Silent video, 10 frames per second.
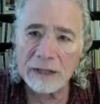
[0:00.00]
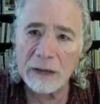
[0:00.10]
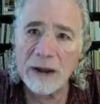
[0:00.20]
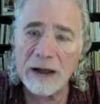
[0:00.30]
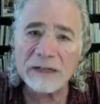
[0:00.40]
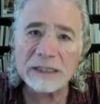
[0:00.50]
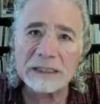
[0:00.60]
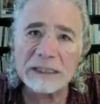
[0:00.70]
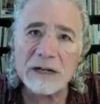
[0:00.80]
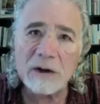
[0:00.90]
they were having a
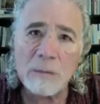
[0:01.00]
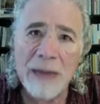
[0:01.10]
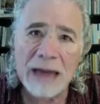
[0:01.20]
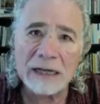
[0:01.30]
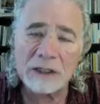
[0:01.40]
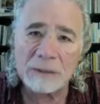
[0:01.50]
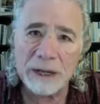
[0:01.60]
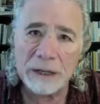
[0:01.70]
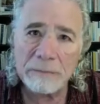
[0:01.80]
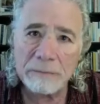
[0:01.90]
senior
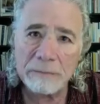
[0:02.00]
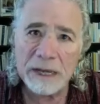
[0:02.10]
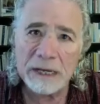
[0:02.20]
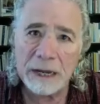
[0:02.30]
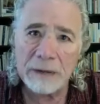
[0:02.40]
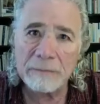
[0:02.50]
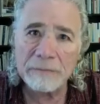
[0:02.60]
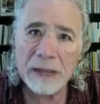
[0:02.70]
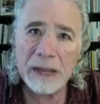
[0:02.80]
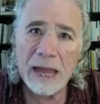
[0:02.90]
management meeting,
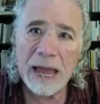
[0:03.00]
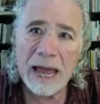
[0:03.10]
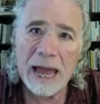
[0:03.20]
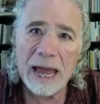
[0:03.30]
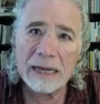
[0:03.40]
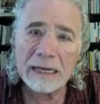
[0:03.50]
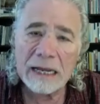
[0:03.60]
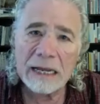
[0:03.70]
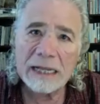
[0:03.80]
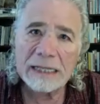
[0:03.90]
and
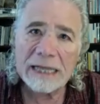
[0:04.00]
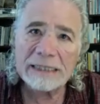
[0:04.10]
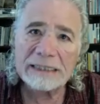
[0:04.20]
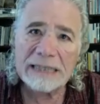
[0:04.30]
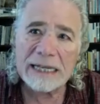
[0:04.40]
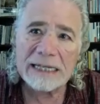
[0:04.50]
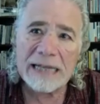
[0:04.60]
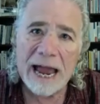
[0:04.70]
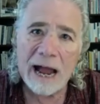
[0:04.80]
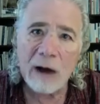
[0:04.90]
they sent
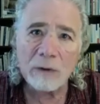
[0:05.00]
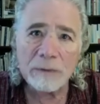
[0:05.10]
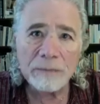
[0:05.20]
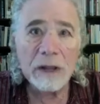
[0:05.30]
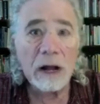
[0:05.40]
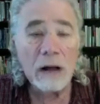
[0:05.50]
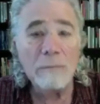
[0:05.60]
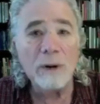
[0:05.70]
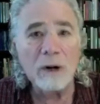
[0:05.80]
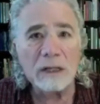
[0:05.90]
out a
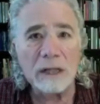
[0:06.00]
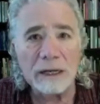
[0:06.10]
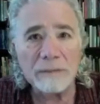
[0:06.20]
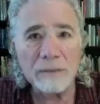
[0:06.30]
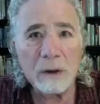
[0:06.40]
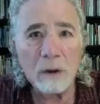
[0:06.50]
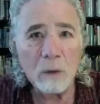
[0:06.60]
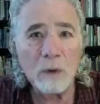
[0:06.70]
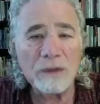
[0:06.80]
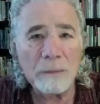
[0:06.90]
booklet
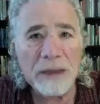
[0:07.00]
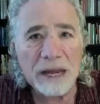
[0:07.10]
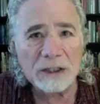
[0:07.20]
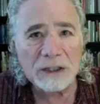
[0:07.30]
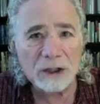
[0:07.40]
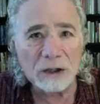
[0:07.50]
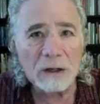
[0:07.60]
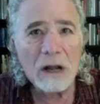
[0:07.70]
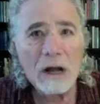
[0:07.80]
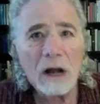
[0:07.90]
with the picture
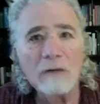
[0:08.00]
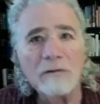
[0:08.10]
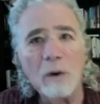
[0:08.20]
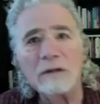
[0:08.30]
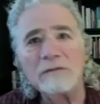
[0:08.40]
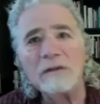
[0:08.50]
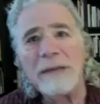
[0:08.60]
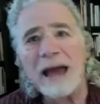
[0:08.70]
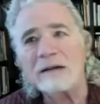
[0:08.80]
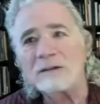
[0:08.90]
of all of the
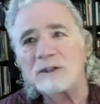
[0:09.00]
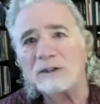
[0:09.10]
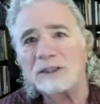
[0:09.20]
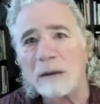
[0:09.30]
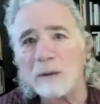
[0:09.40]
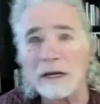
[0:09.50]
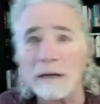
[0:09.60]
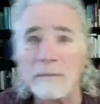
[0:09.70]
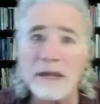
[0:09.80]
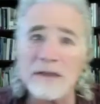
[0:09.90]
managers that were going to
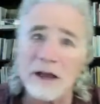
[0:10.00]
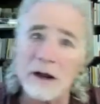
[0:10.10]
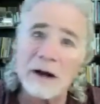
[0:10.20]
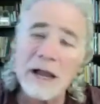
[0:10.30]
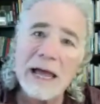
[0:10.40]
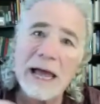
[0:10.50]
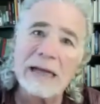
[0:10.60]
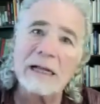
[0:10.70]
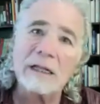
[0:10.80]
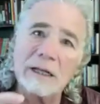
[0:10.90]
be there
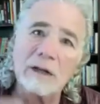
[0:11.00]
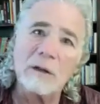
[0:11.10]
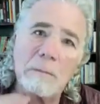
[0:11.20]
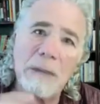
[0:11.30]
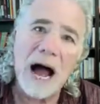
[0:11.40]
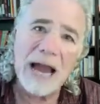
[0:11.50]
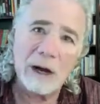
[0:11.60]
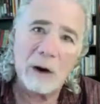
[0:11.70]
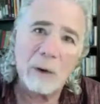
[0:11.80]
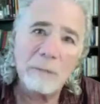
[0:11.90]
and a little
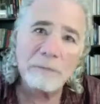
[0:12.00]
bio.